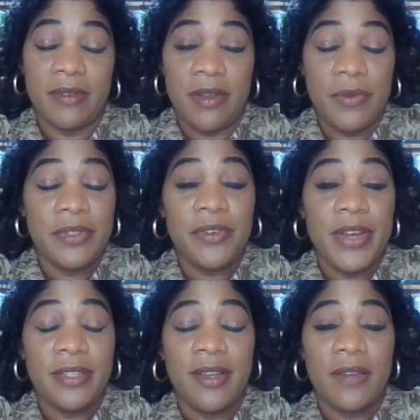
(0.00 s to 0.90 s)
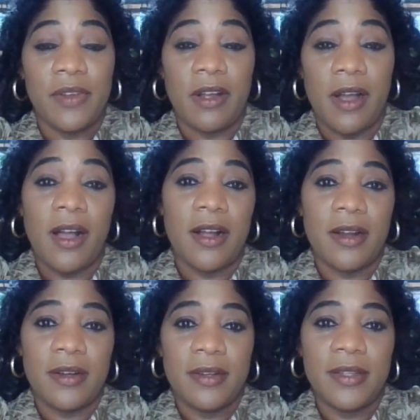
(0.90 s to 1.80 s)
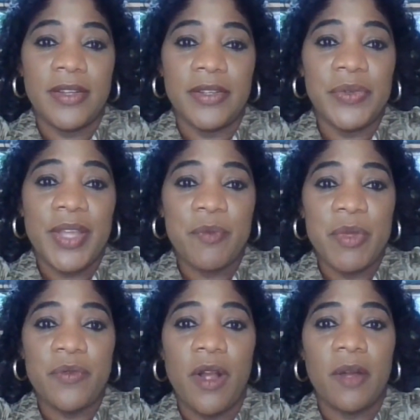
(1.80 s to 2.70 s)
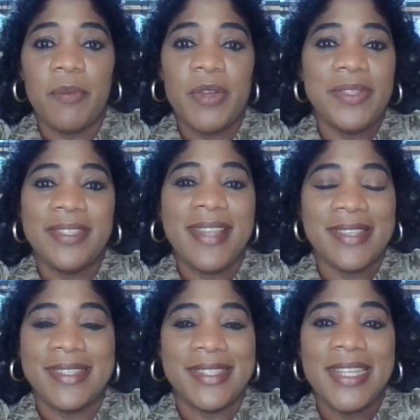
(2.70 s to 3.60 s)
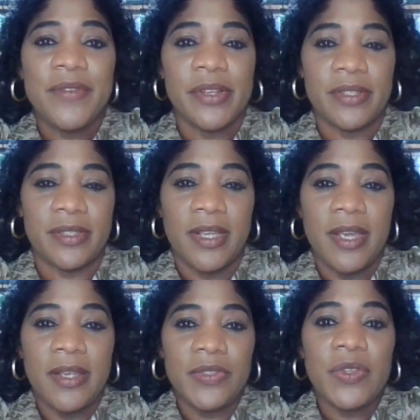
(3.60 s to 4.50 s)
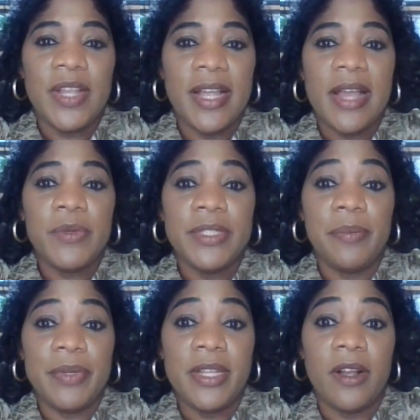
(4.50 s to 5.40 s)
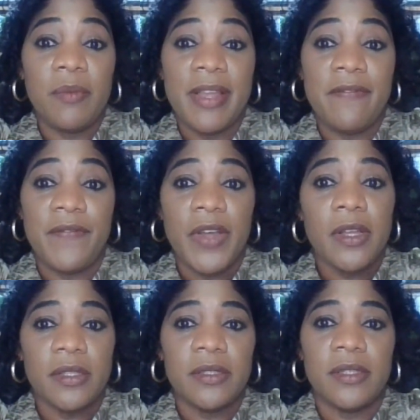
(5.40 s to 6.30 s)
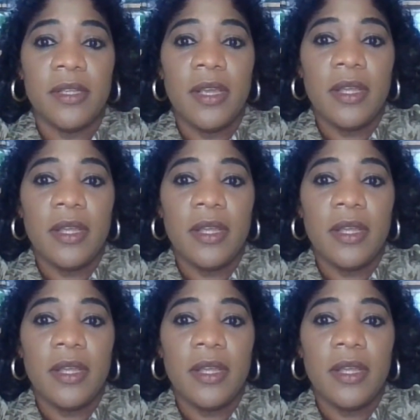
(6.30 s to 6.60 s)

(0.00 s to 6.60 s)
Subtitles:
It was great to have a car, don't get me wrong, but it wasn't that serious so that I would deplete all my funds,